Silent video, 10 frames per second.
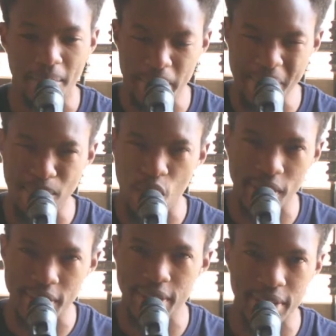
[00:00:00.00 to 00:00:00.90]
Be
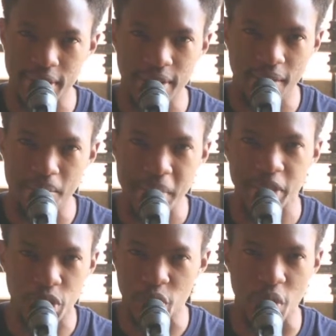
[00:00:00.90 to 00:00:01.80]
bold. Be
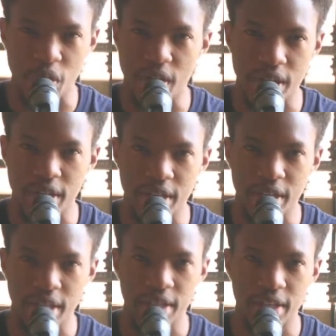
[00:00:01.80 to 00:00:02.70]
strong.
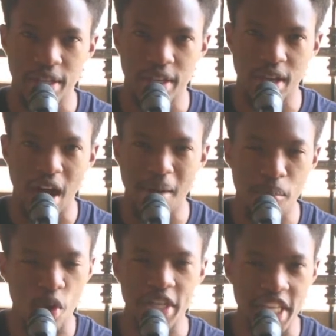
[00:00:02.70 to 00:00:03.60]
Our
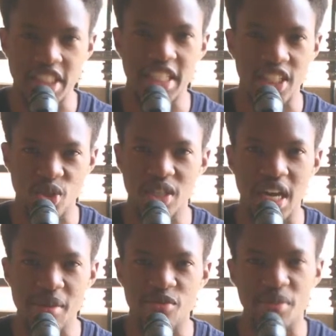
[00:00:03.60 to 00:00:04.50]
boldness does not
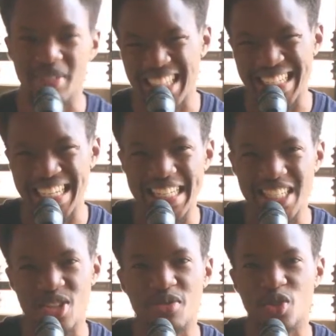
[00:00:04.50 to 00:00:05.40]
come from the
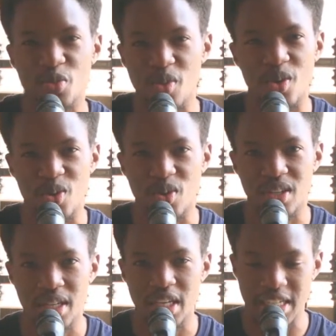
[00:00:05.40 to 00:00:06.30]
certainty of tomorrow.
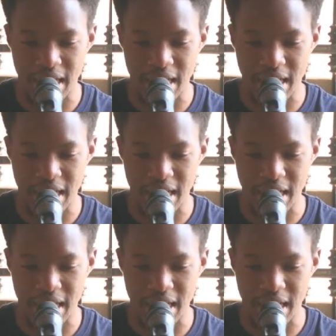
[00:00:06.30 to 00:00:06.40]
It